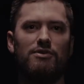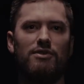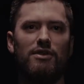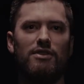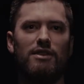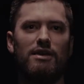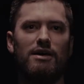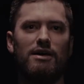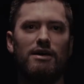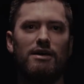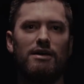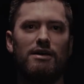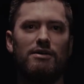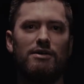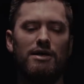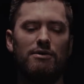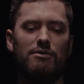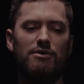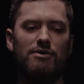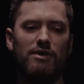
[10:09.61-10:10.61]
was in the
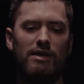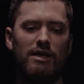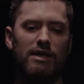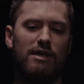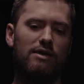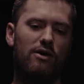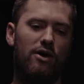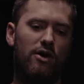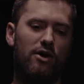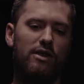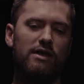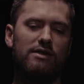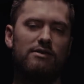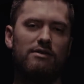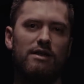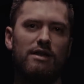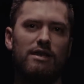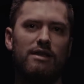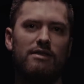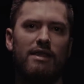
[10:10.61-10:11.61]
he was in
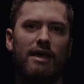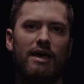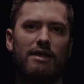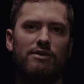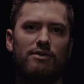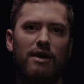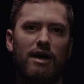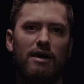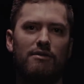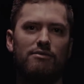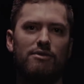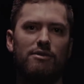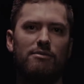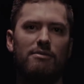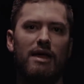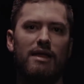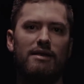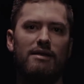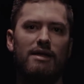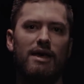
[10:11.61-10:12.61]
Arlington in that draft
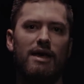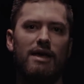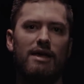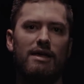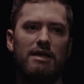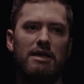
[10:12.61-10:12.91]
room that day,